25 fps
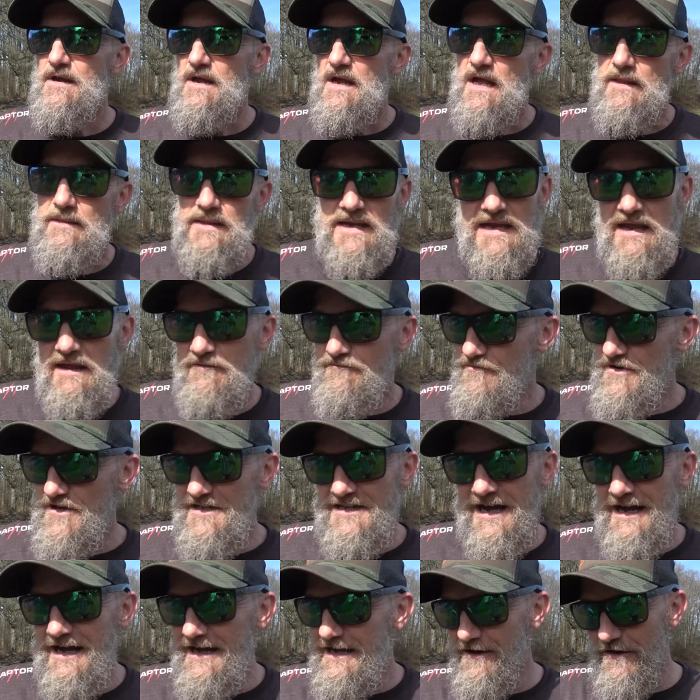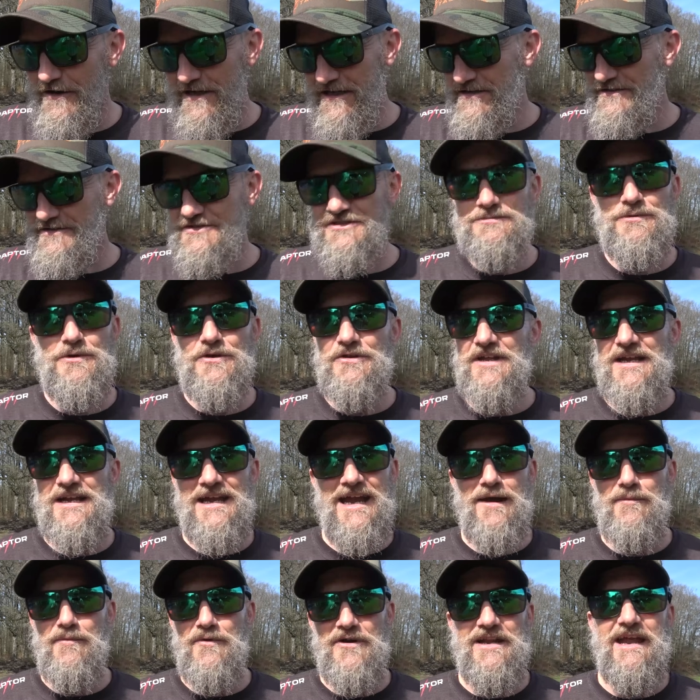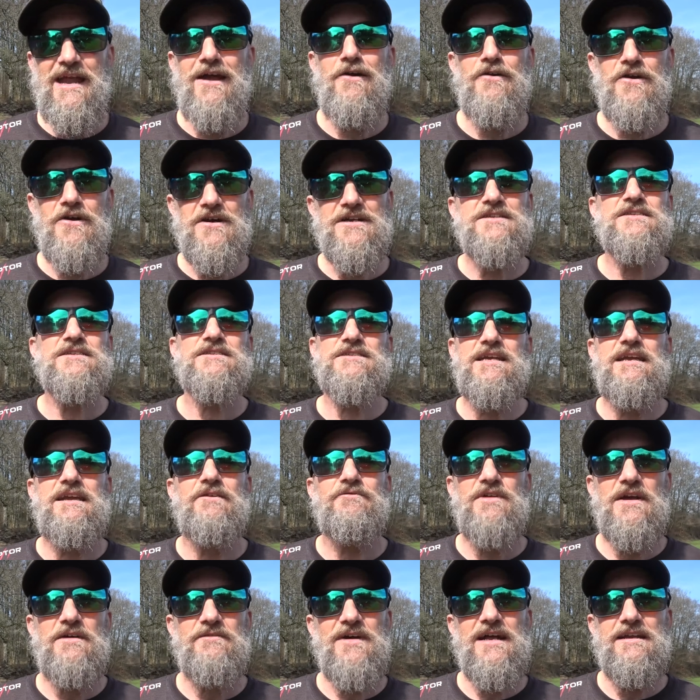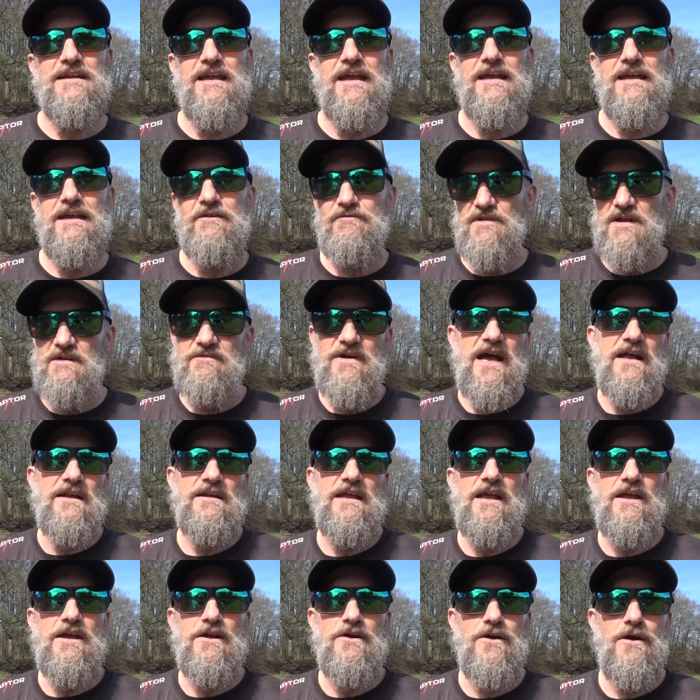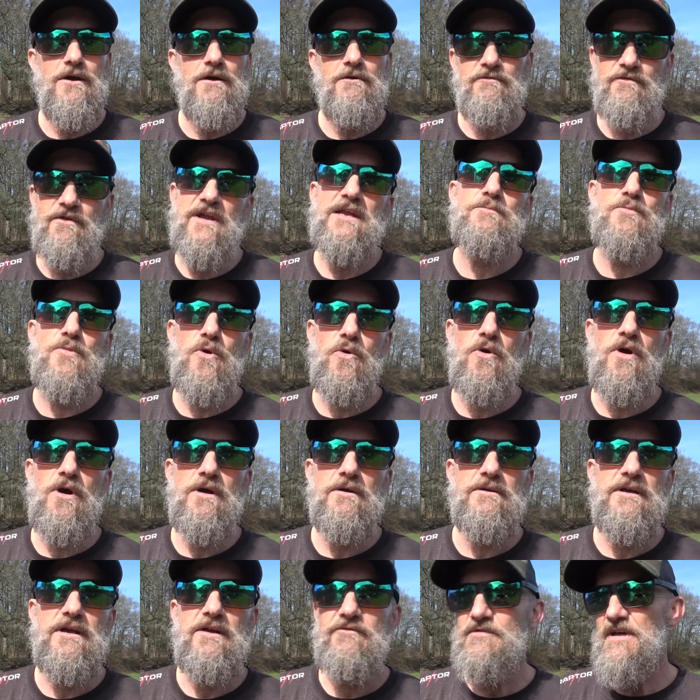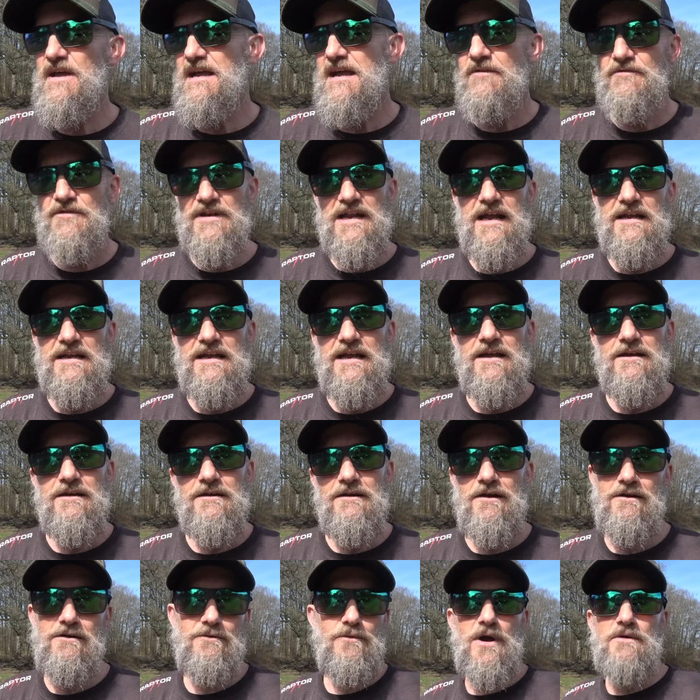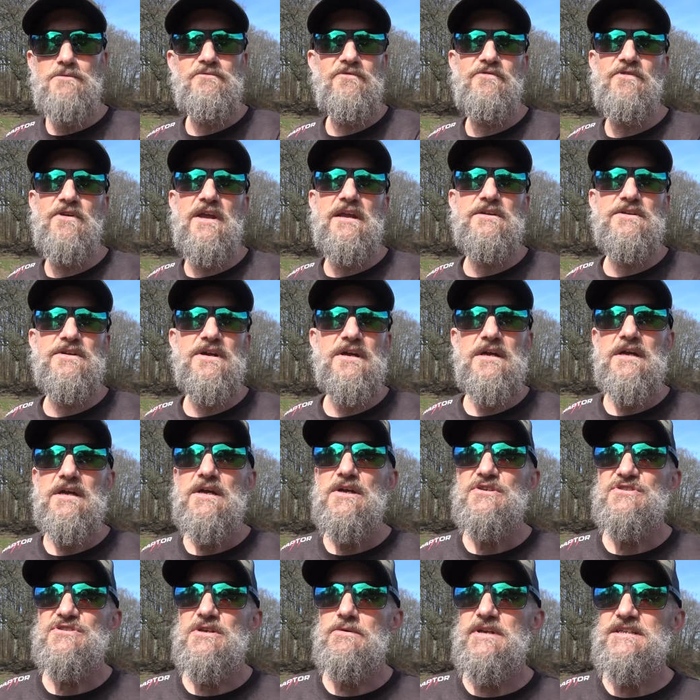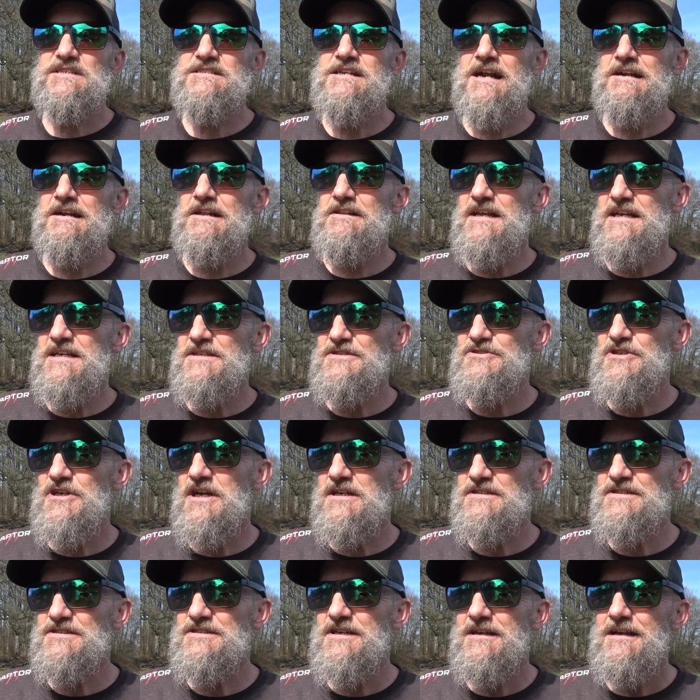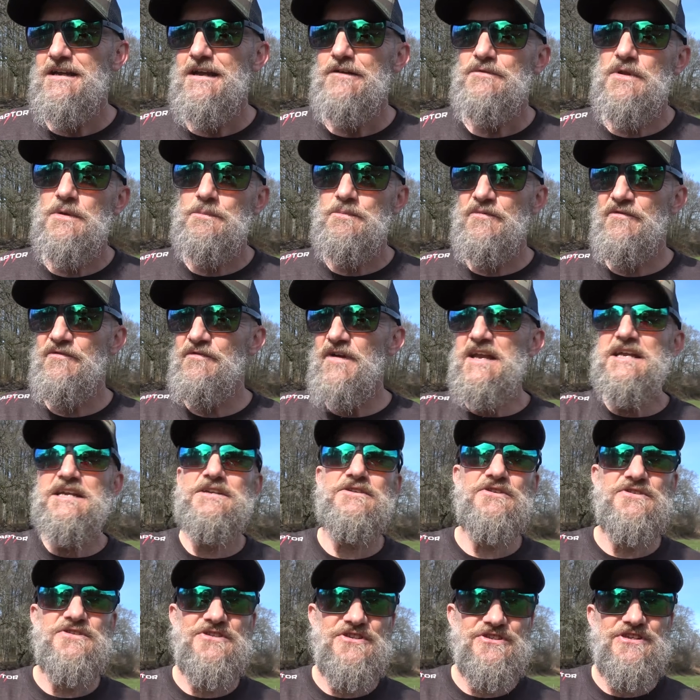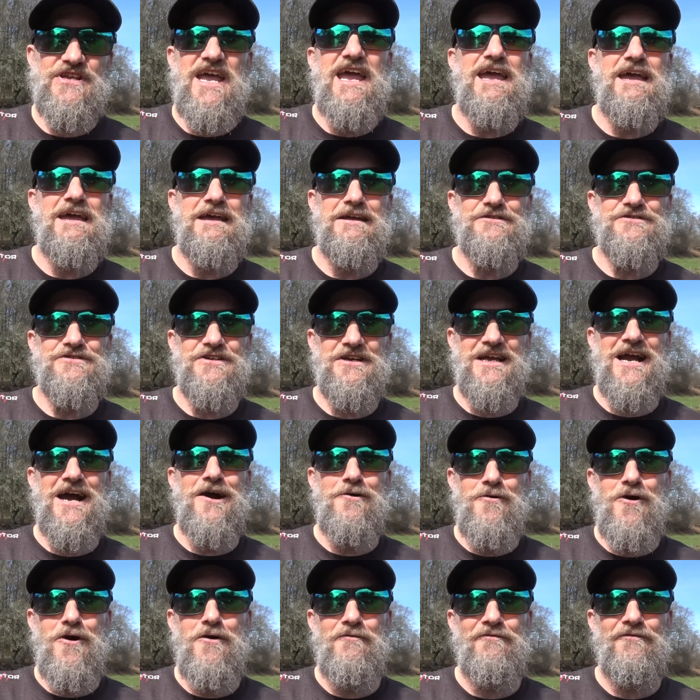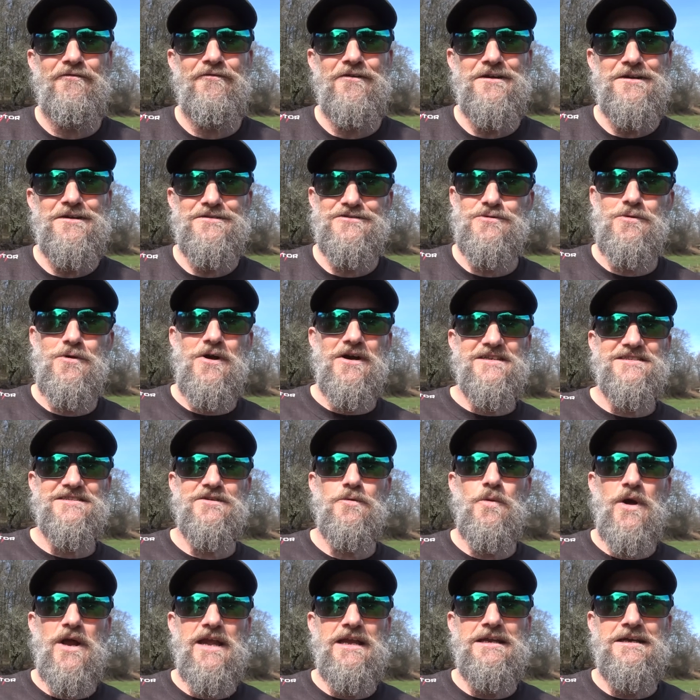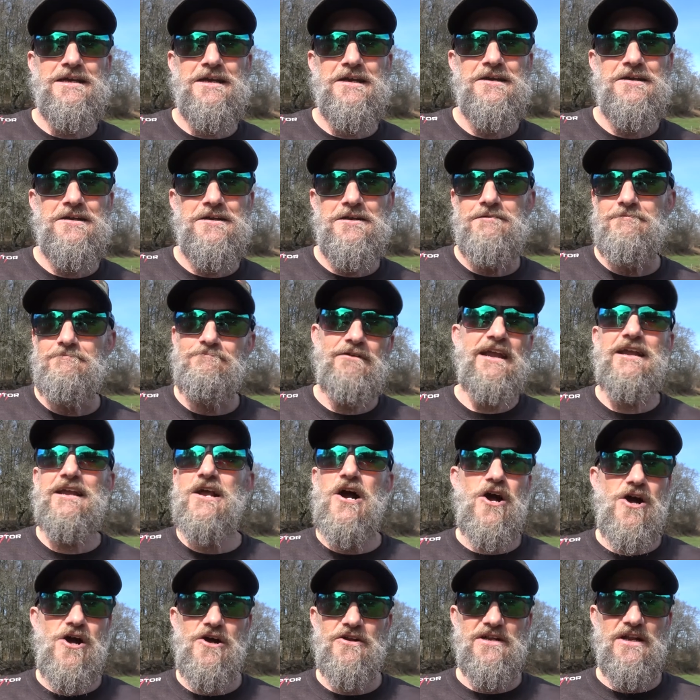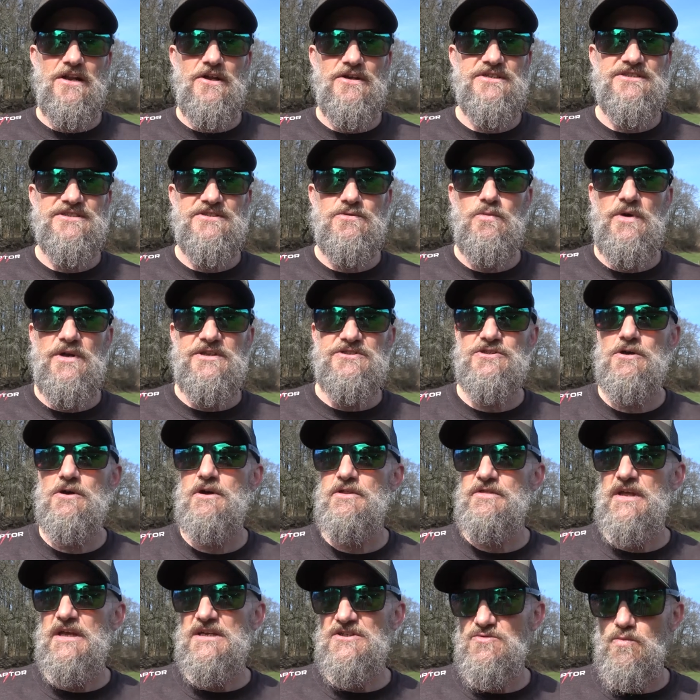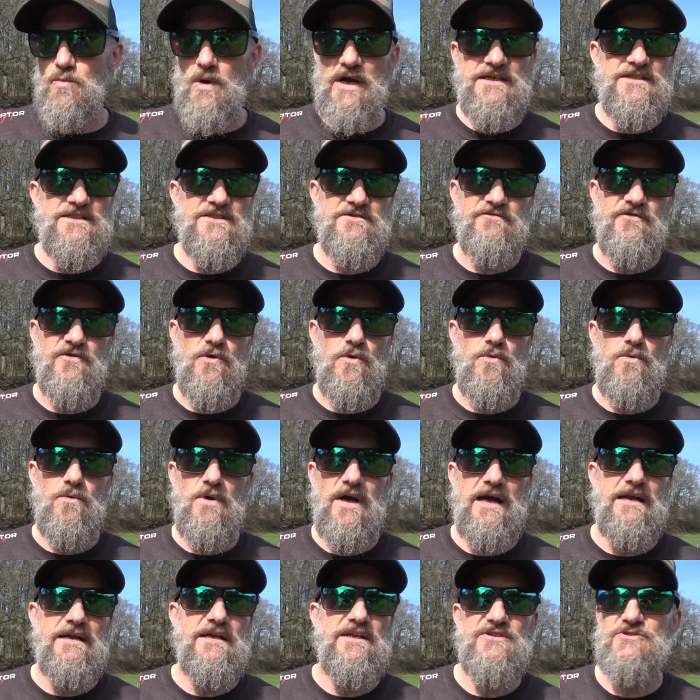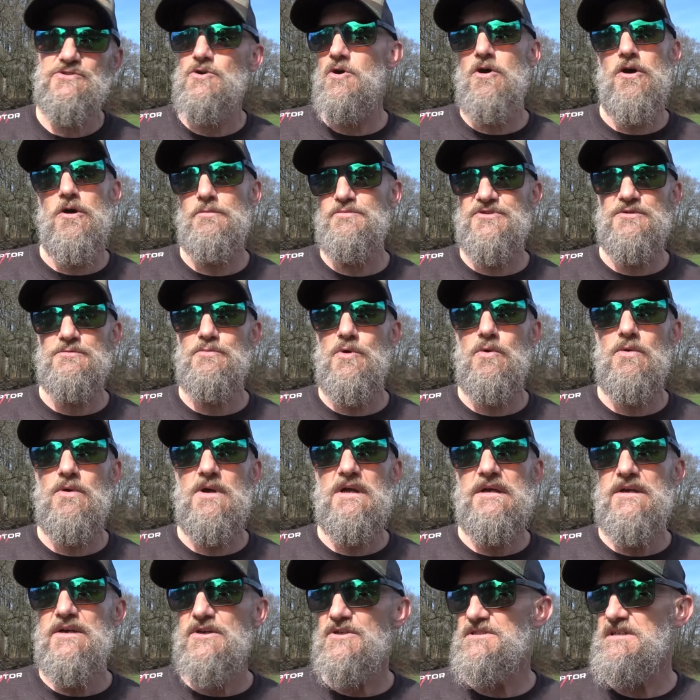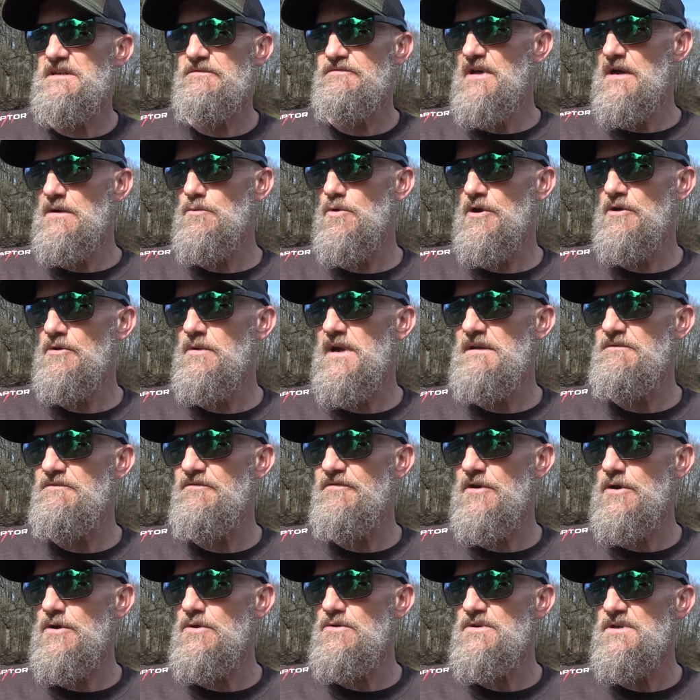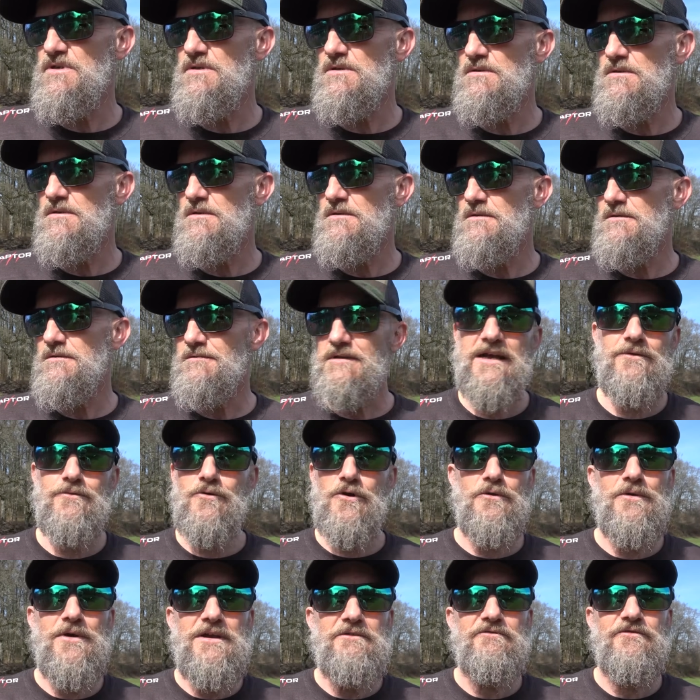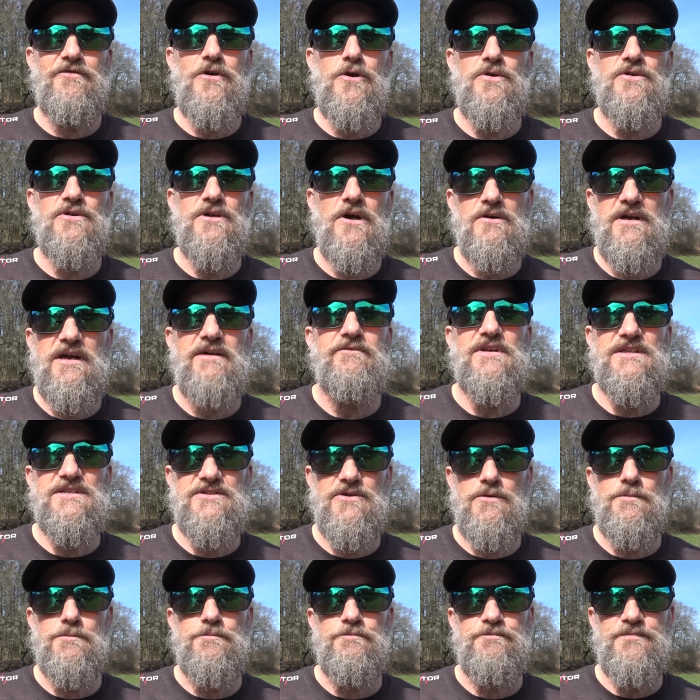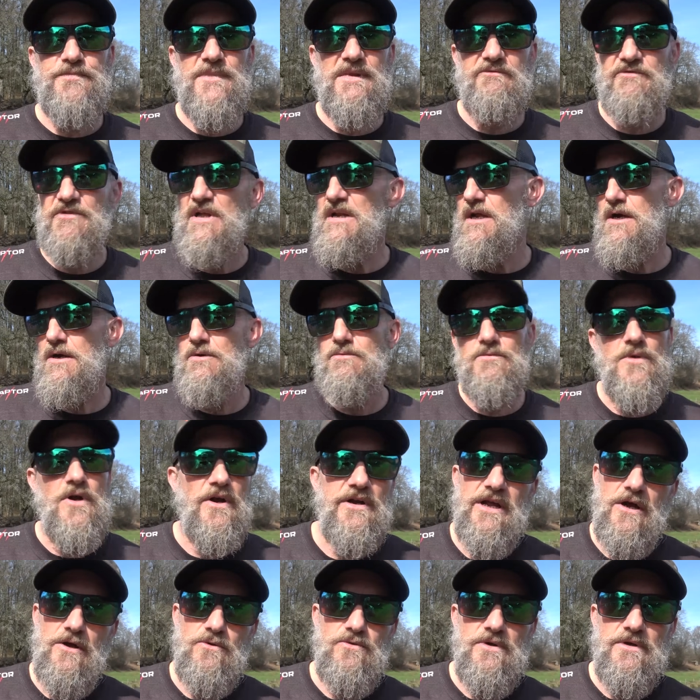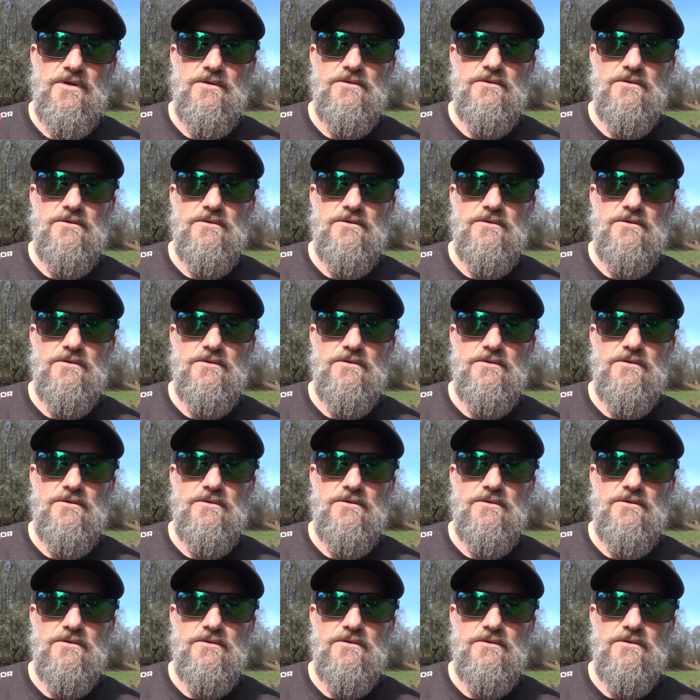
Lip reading: And then every day I can put the camera down, I can see if they've had it. If they've had it, I'll feed more. If they haven't had it, I won't feed. So it's none of this just the feeder's set to go off twice a week regardless, which I think's wasteful and it's not optimal. Because if they want to eat food, they want to eat food, I'll give it to them. If they don't, I don't.